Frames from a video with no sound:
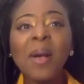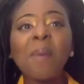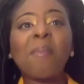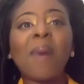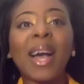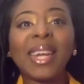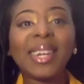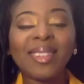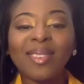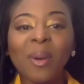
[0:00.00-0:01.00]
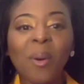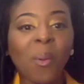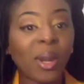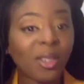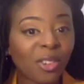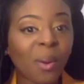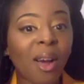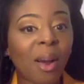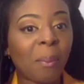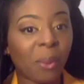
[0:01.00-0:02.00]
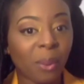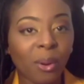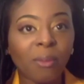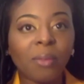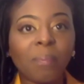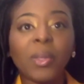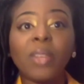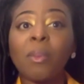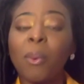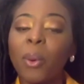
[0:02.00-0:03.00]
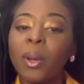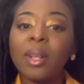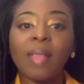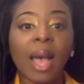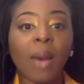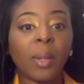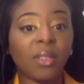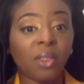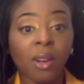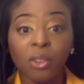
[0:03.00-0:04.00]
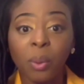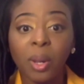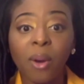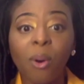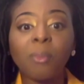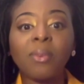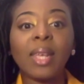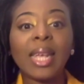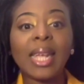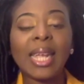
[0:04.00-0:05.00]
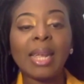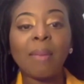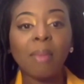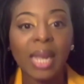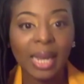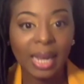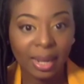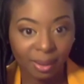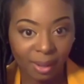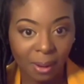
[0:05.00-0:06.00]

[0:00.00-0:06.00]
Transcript: Buyers, once you are approved, it's important that we start touring homes immediately.